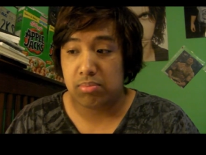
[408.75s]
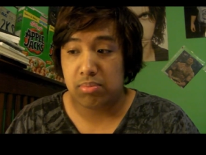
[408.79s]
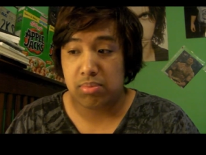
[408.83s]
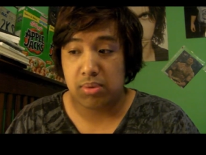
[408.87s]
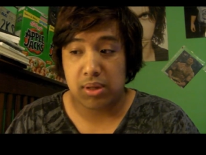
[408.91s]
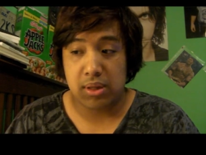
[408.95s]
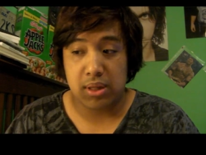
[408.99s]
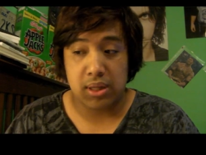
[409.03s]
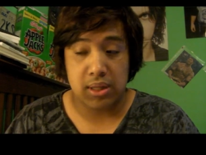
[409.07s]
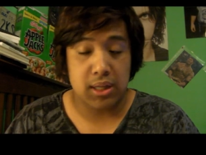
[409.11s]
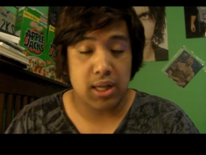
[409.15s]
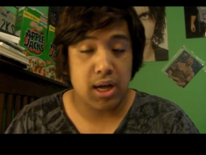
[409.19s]

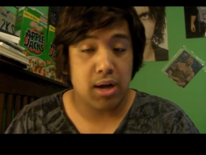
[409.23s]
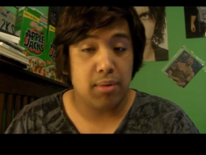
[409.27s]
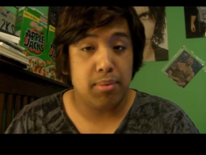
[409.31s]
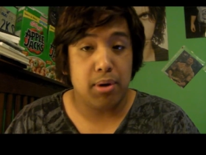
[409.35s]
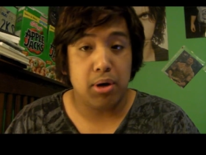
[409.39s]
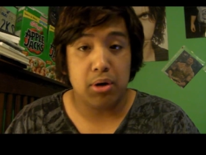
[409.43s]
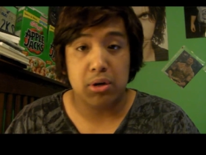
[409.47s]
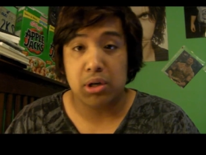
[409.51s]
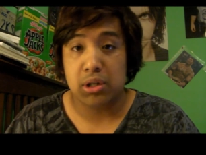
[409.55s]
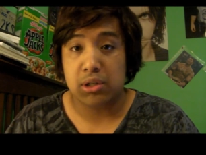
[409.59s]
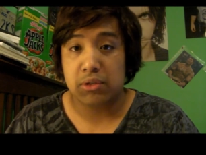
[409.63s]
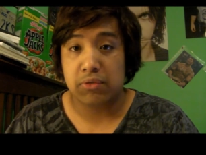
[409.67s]
I think that
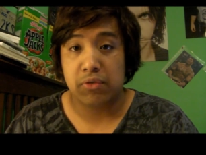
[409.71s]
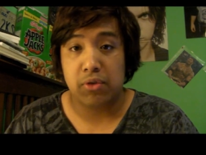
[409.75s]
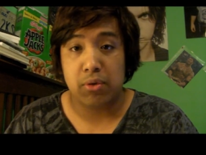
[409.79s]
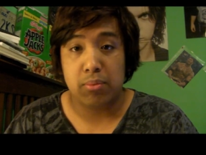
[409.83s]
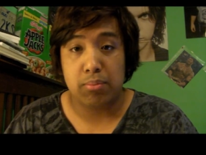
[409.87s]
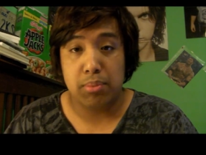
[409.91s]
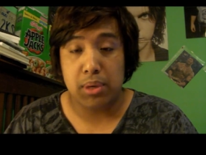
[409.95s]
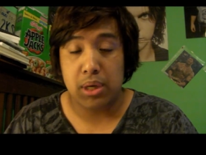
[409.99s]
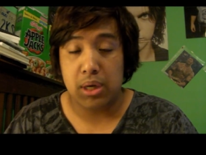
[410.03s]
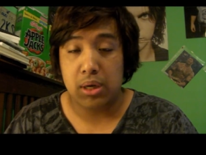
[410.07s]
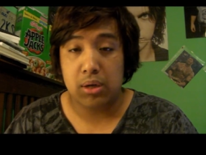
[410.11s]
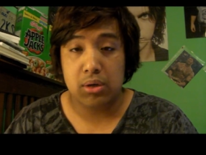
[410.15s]
about does it for
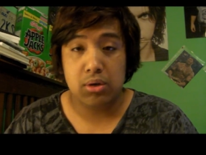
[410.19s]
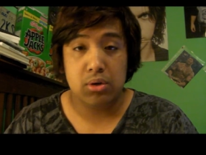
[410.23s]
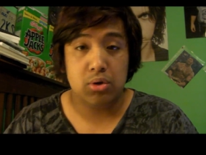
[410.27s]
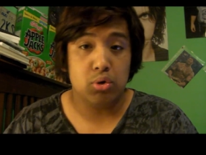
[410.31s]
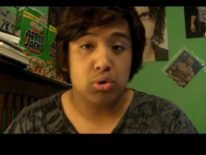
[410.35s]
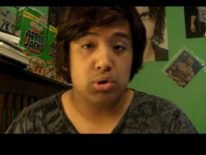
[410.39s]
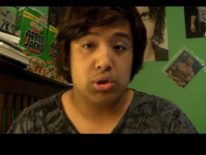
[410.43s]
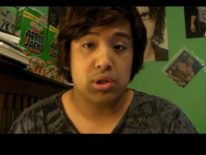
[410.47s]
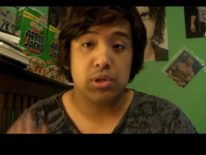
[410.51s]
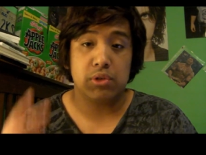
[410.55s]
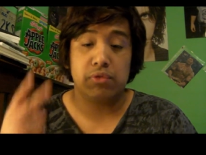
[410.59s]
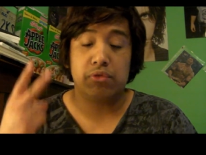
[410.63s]
me.
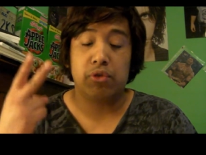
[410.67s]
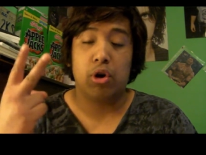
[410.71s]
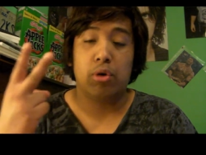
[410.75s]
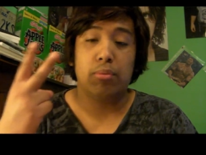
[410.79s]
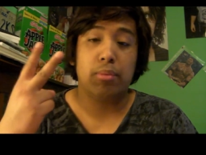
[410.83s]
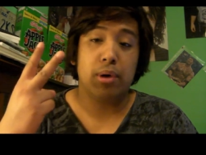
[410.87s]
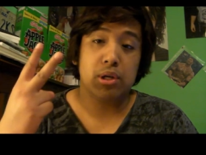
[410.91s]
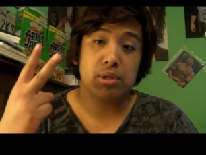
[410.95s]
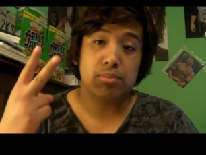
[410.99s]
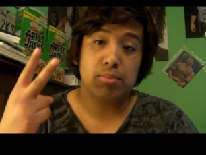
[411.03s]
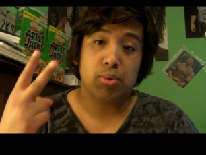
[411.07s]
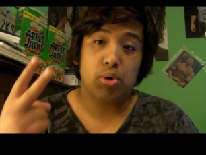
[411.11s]
Deuces for all
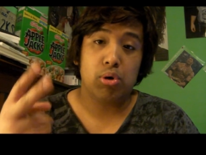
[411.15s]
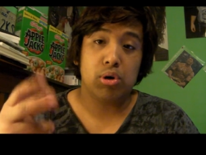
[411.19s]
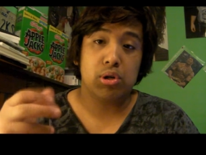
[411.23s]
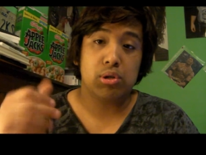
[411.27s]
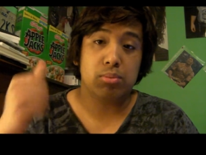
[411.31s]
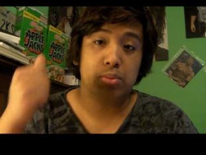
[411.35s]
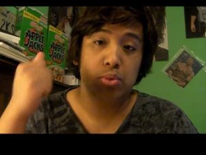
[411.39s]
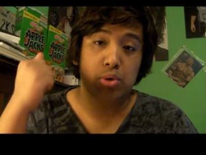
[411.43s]
my supporters.